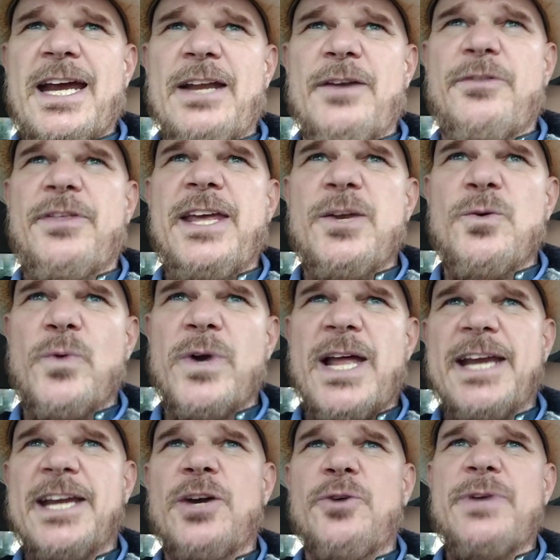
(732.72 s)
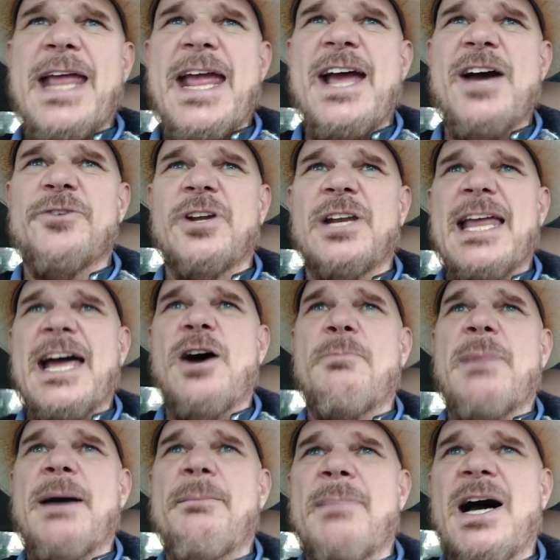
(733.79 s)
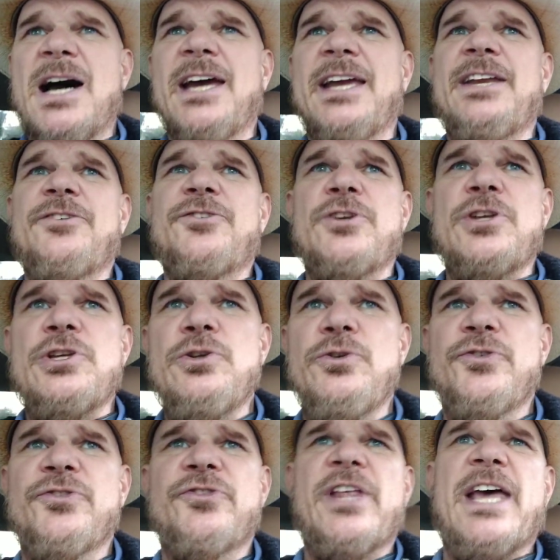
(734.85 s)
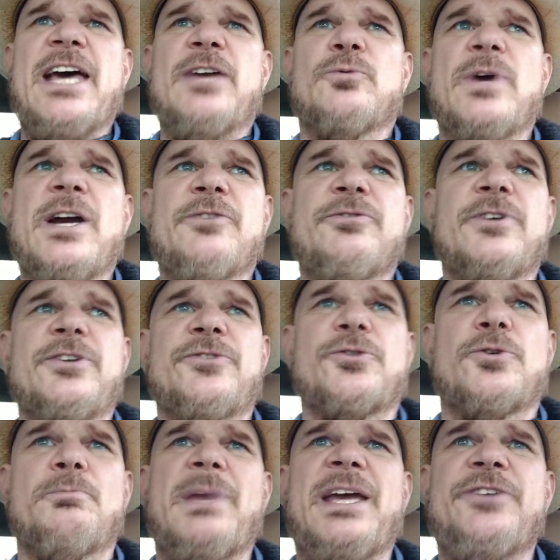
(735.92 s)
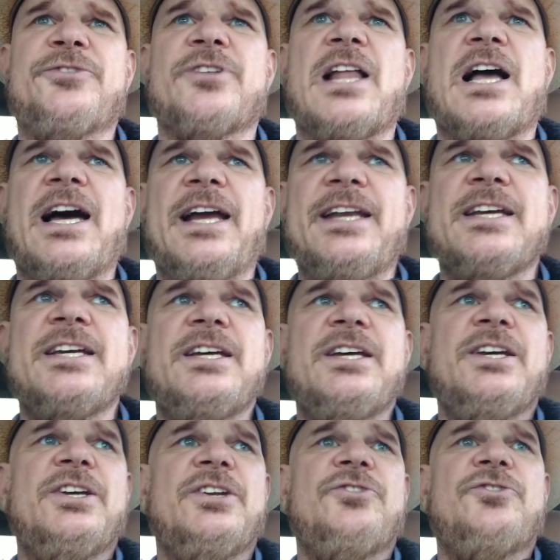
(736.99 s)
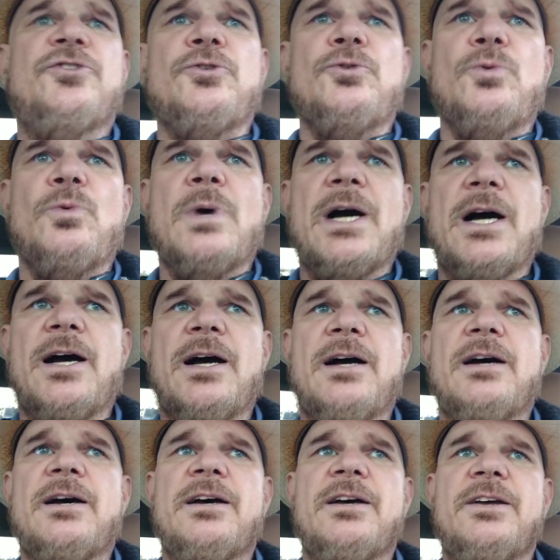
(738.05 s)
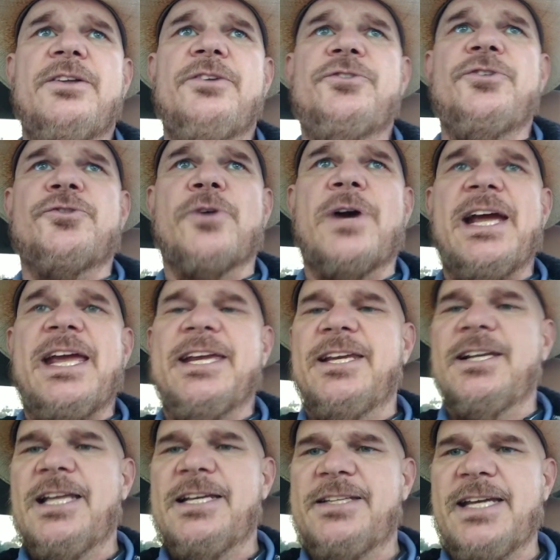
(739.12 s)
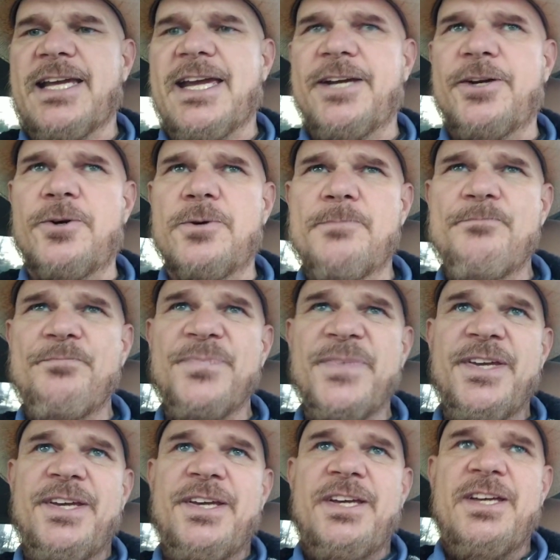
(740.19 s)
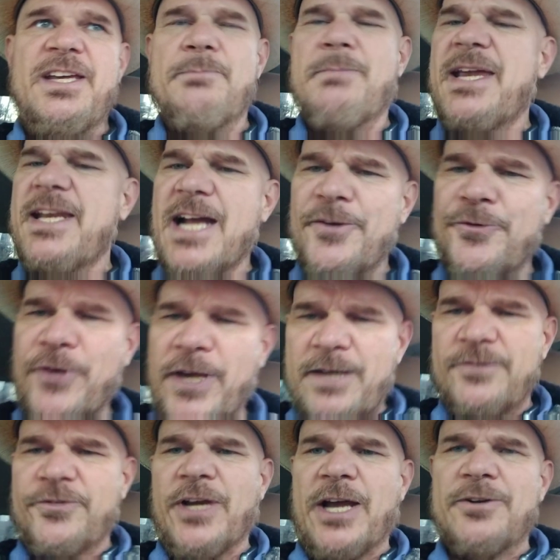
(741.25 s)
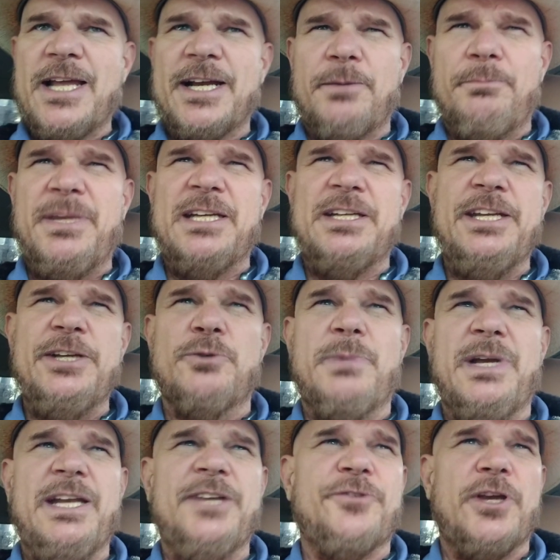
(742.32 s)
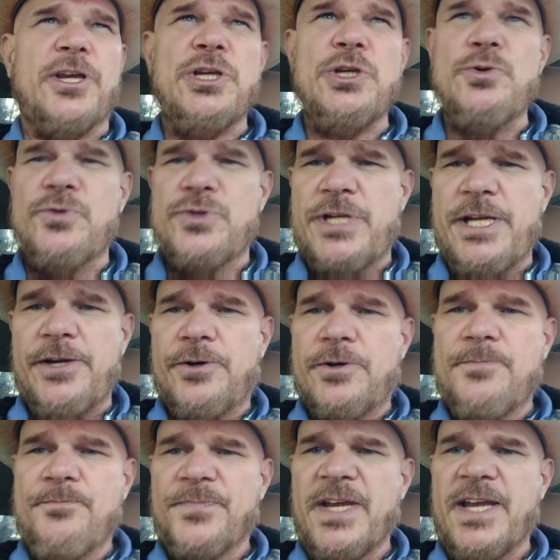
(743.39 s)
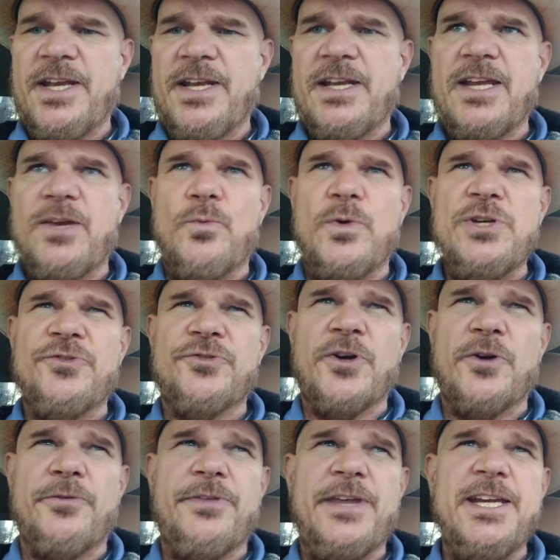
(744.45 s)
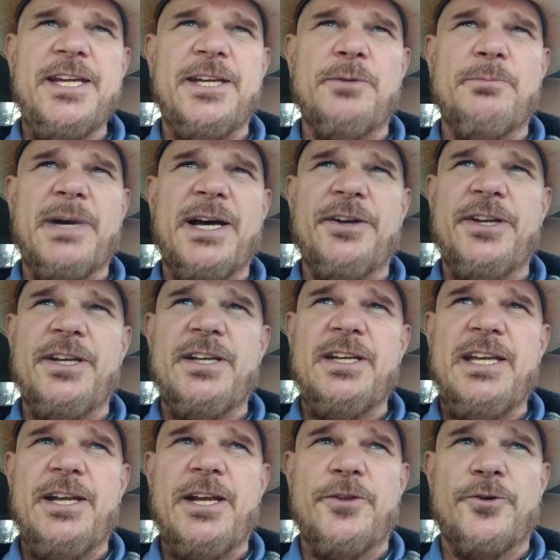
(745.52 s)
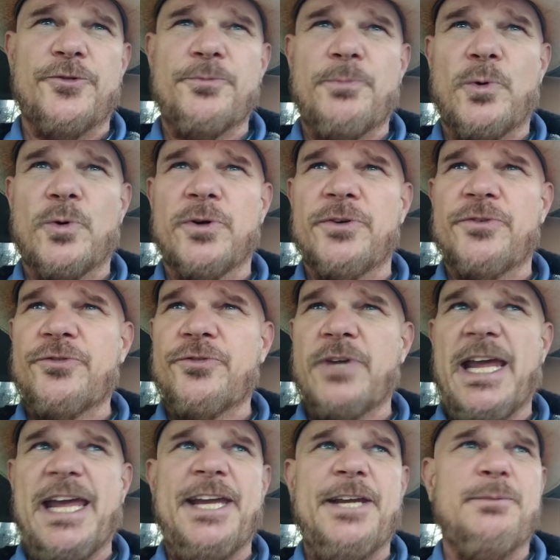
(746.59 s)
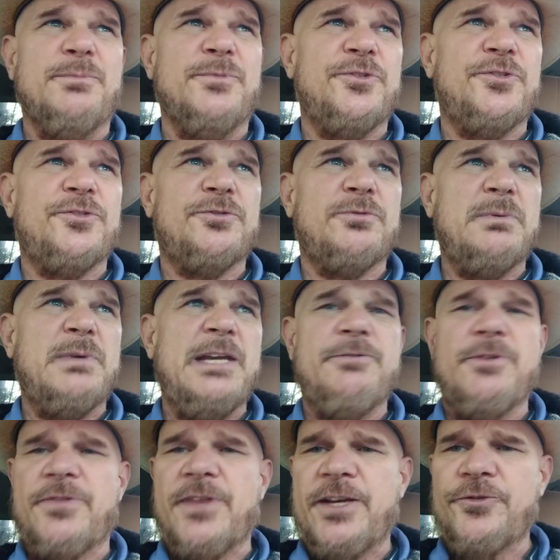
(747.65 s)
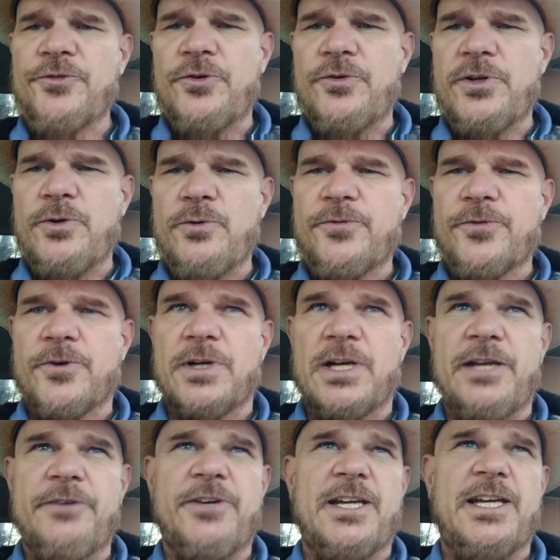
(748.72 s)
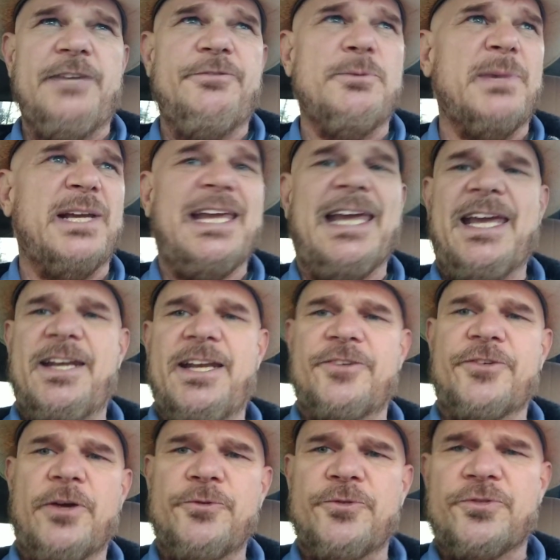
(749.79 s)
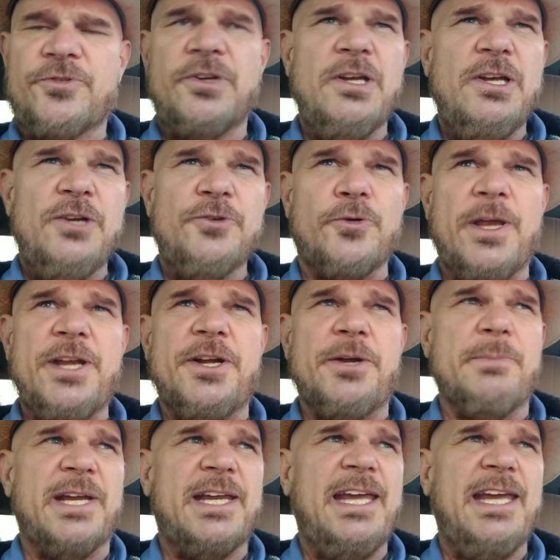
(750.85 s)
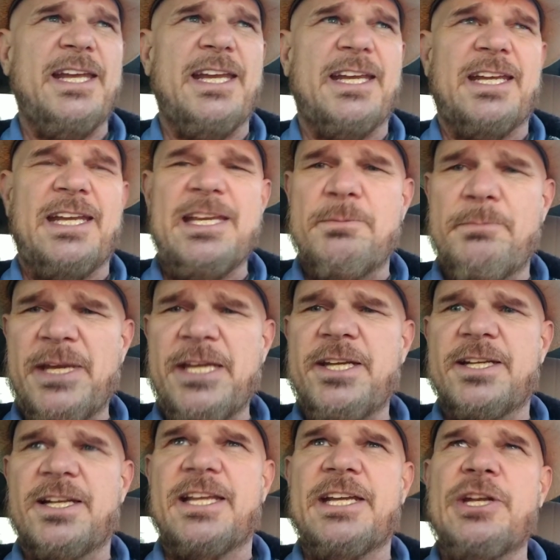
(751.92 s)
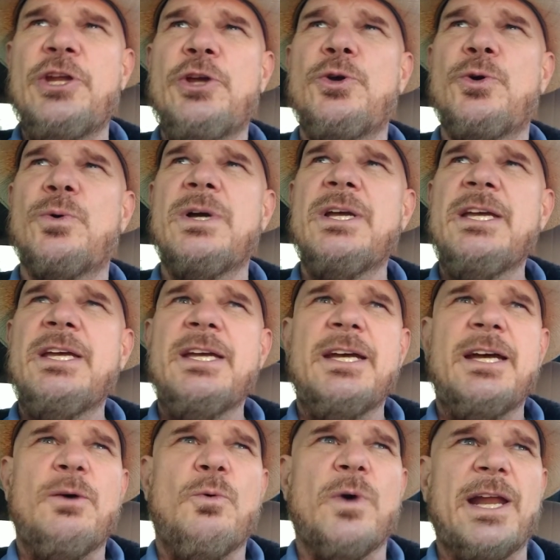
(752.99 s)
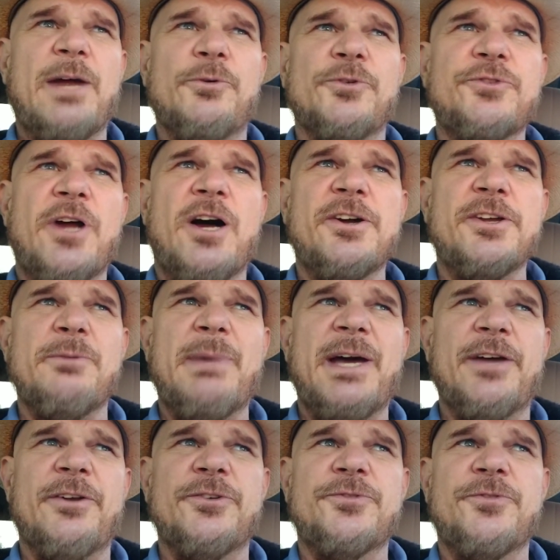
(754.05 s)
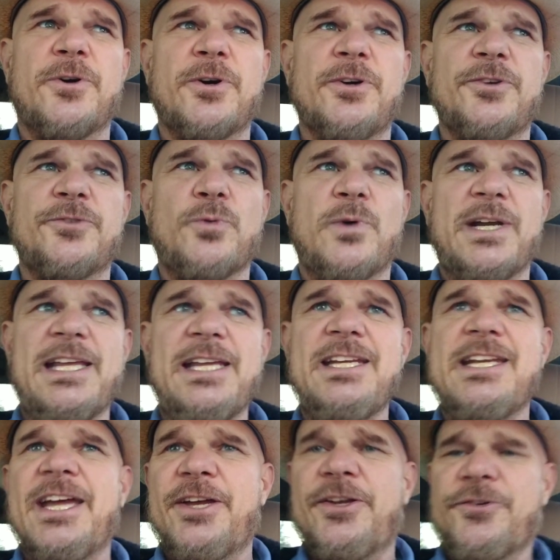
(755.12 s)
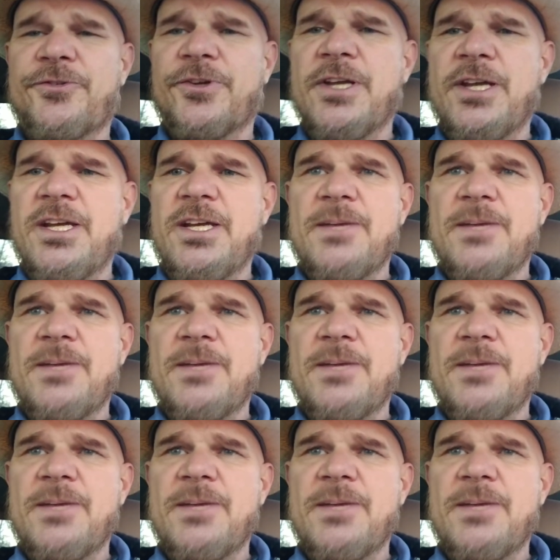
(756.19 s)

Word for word: And then when I go down, allow my mind to use that reference or baseline to, uh, to triangulate the angle. It may not say, sound like a big deal, but it's a huge deal. And, and when you start thinking about it in other sports, games, even things you do for a living, even mechanics. I was training a mechanic, and he immediately knew what I was talking about as far as what he does.